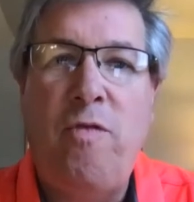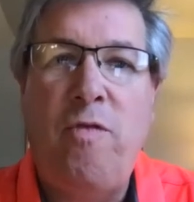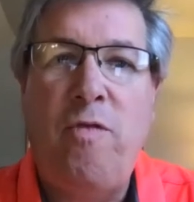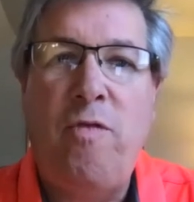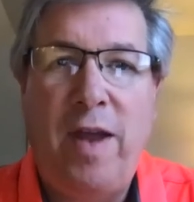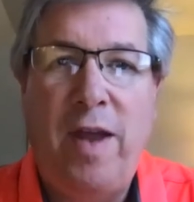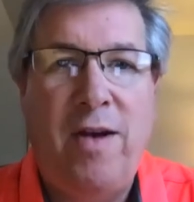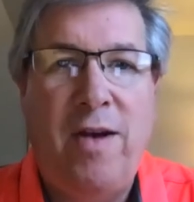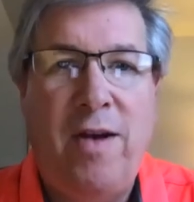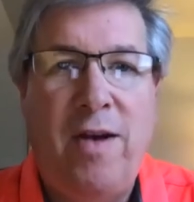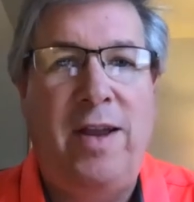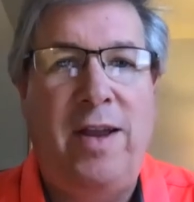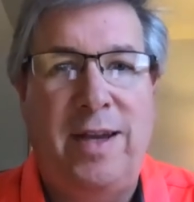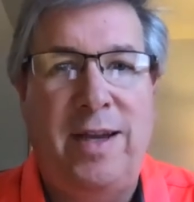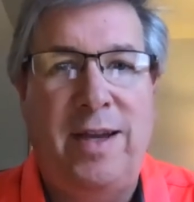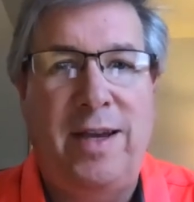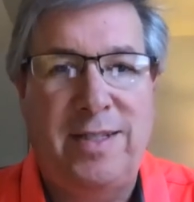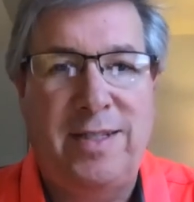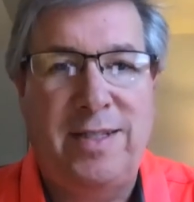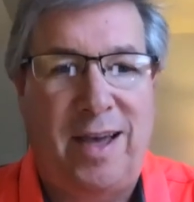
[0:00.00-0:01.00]
very
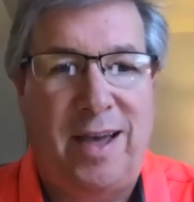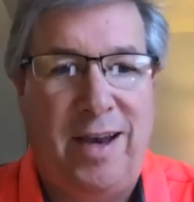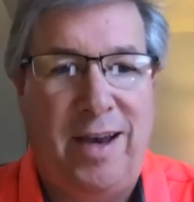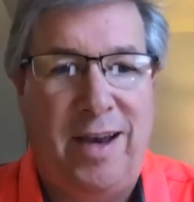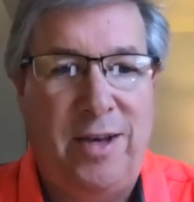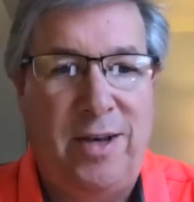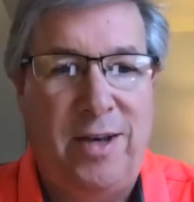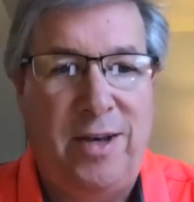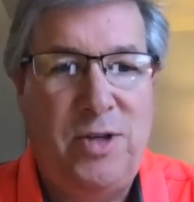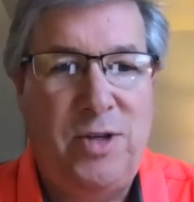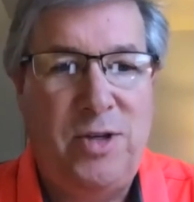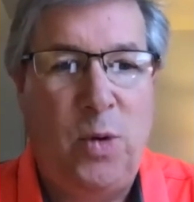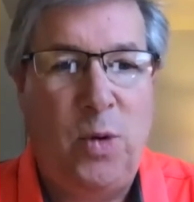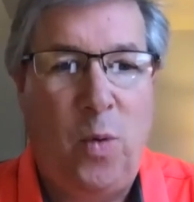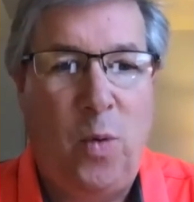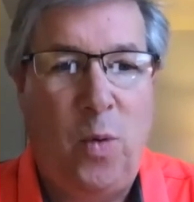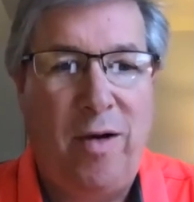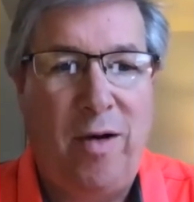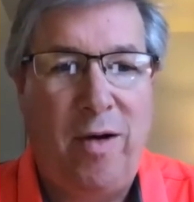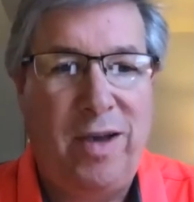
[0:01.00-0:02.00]
excited to
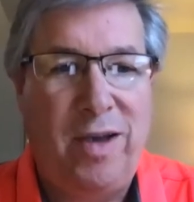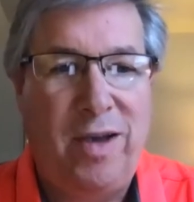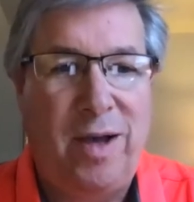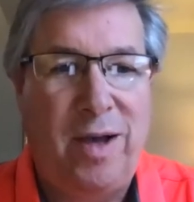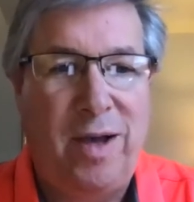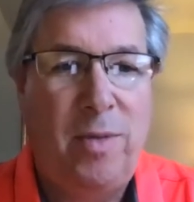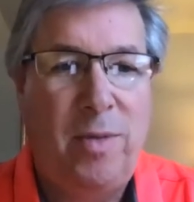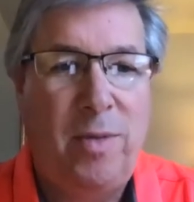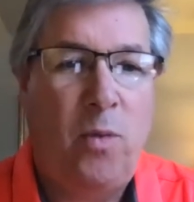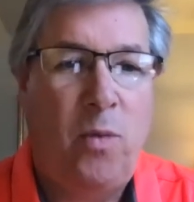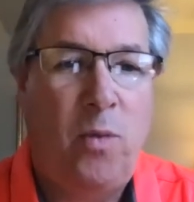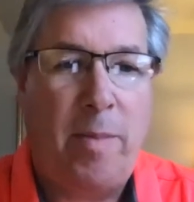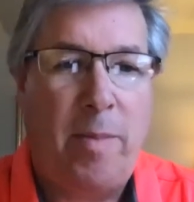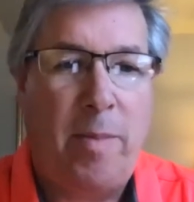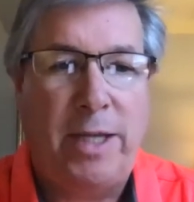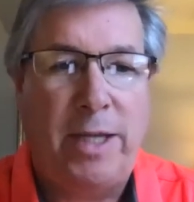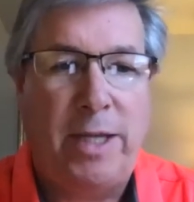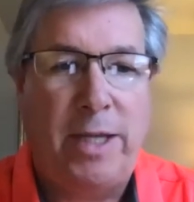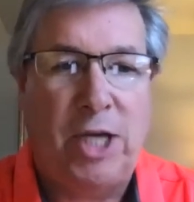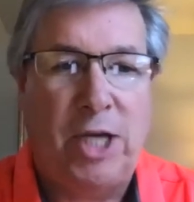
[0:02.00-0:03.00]
welcome
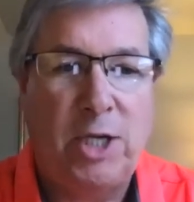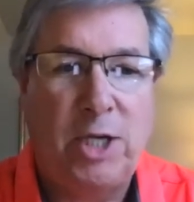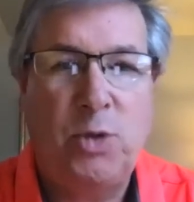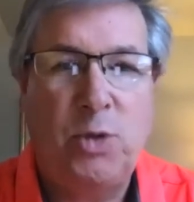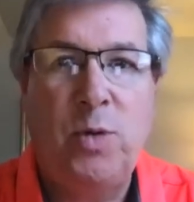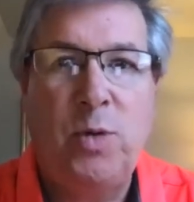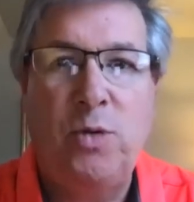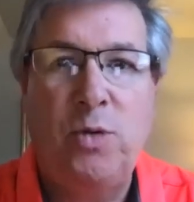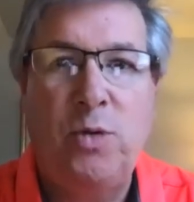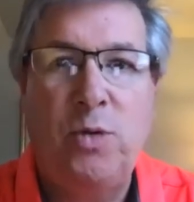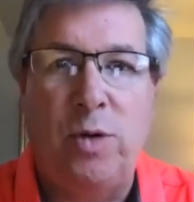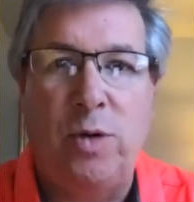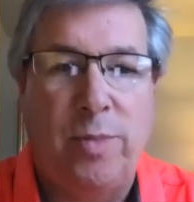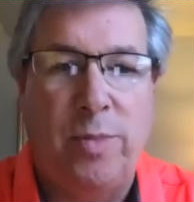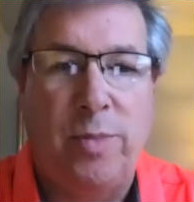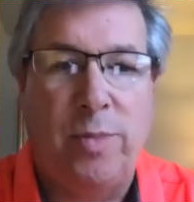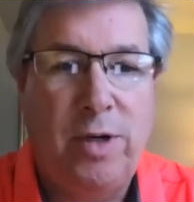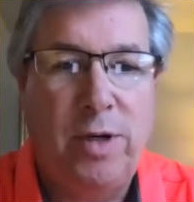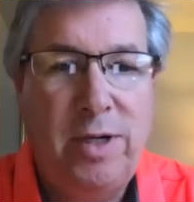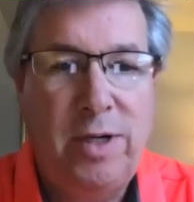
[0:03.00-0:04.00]
Rabbi Joshua
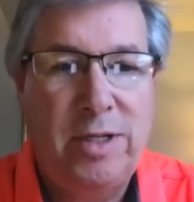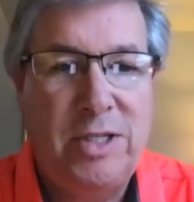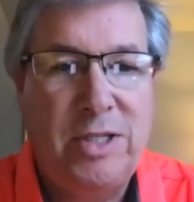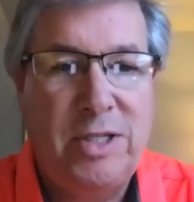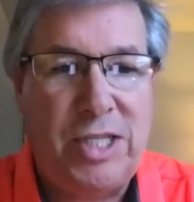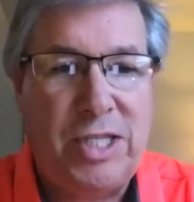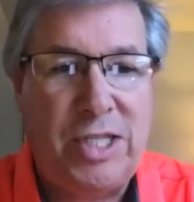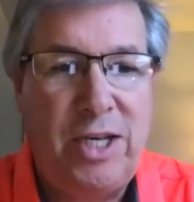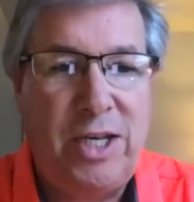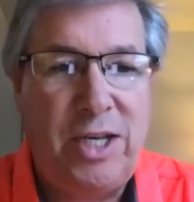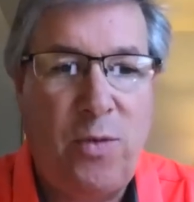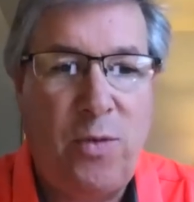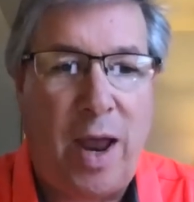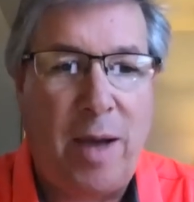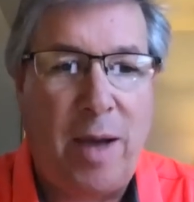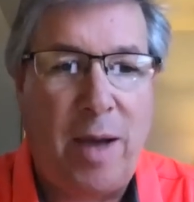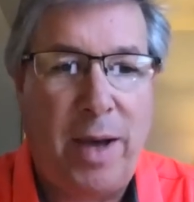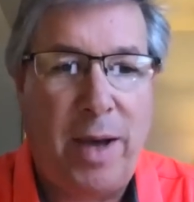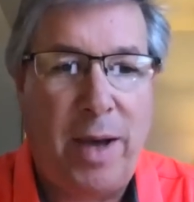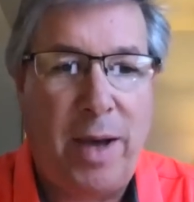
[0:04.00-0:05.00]
Gruenberg, Senior
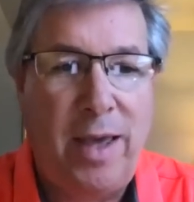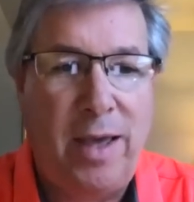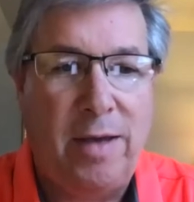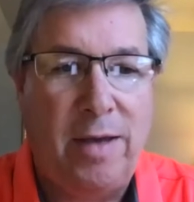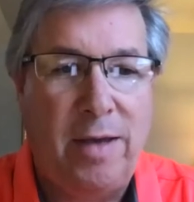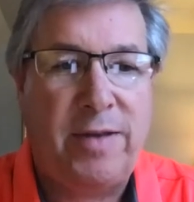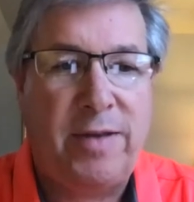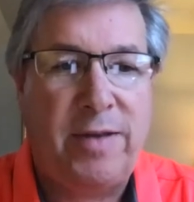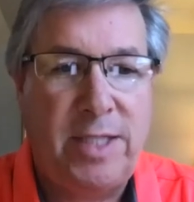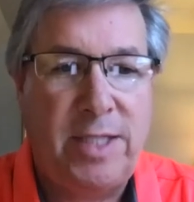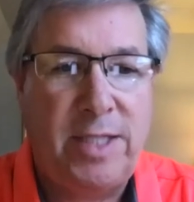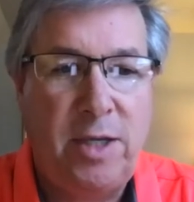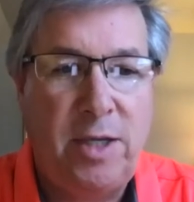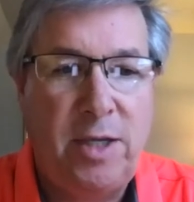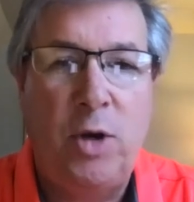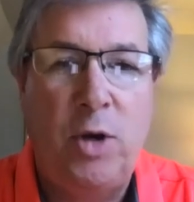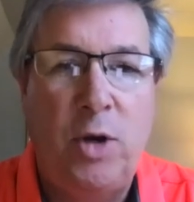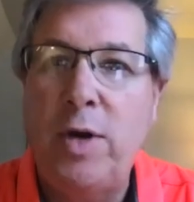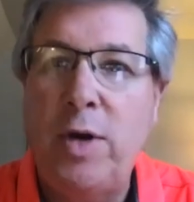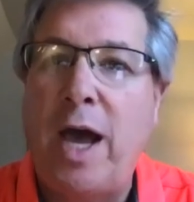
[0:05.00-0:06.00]
Rabbi of Chizuk
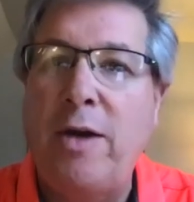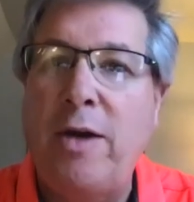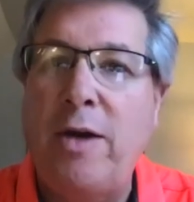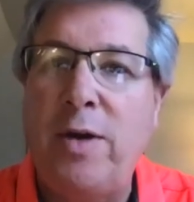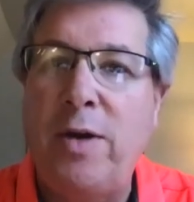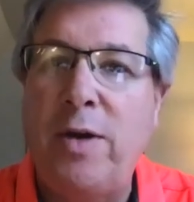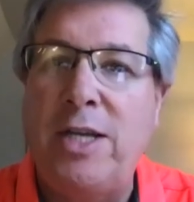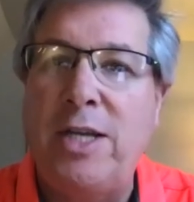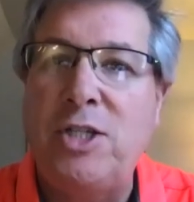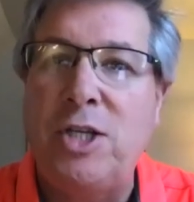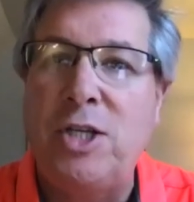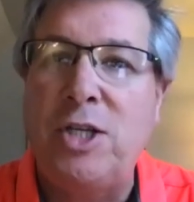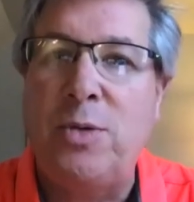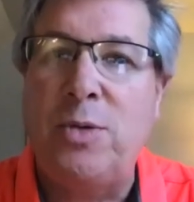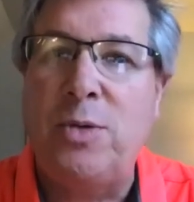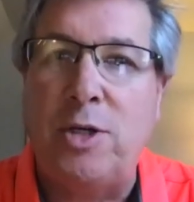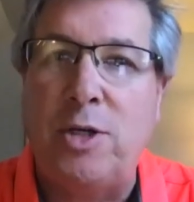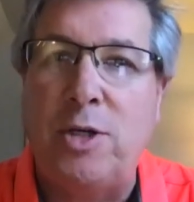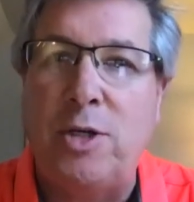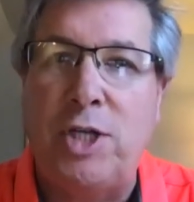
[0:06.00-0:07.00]
Emunah Congregation, to
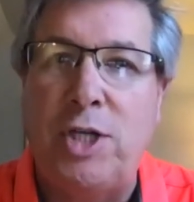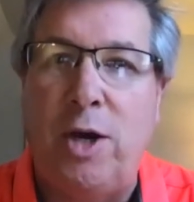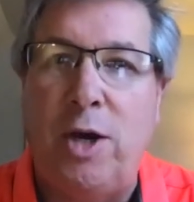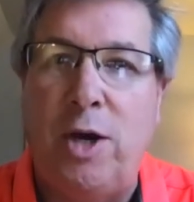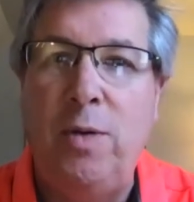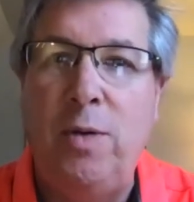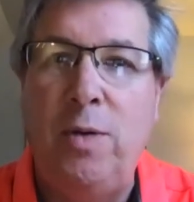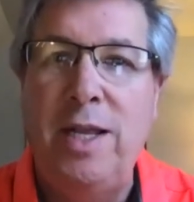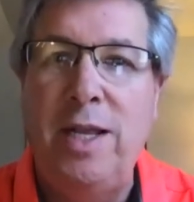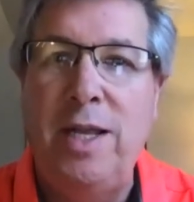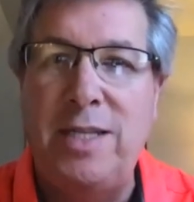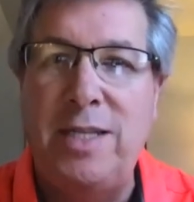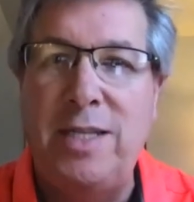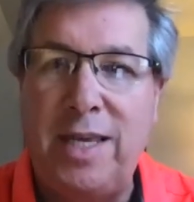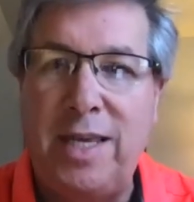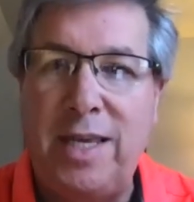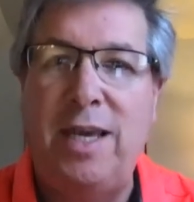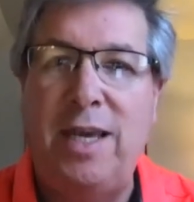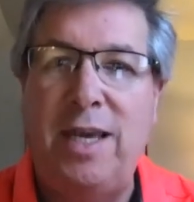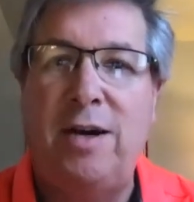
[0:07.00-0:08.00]
our show to
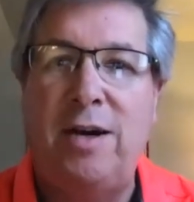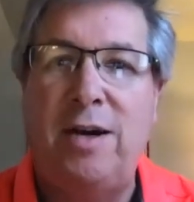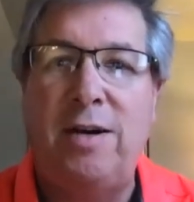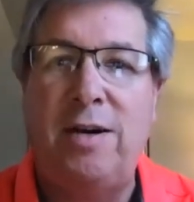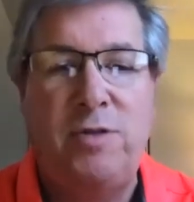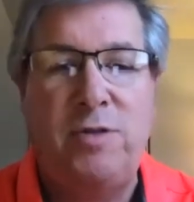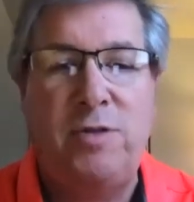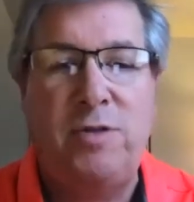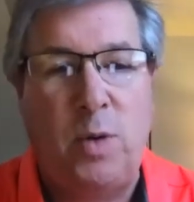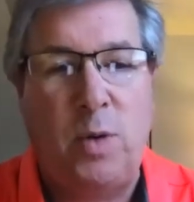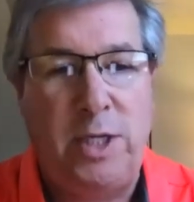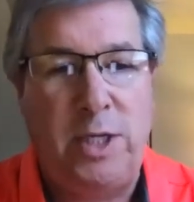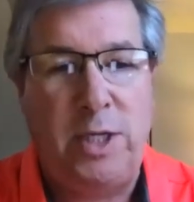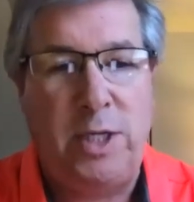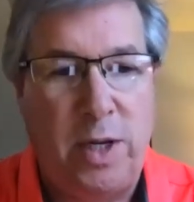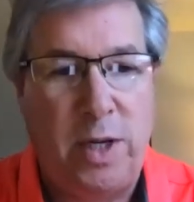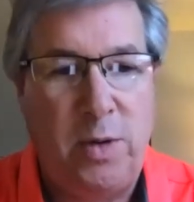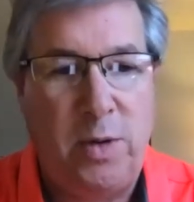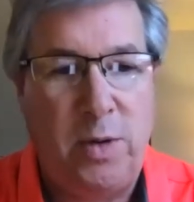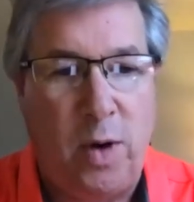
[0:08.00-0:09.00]
kick off
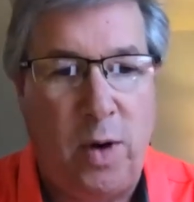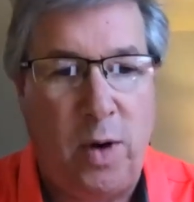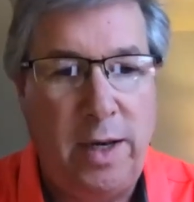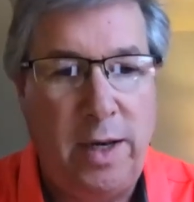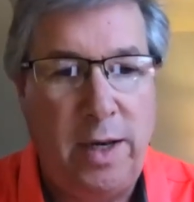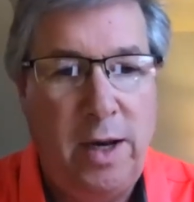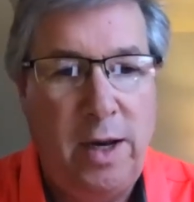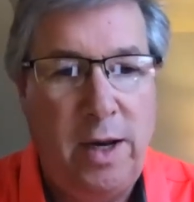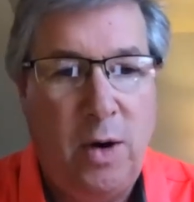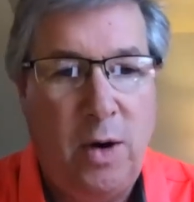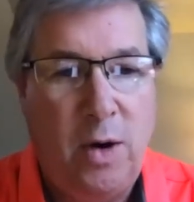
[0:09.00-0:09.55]
2021.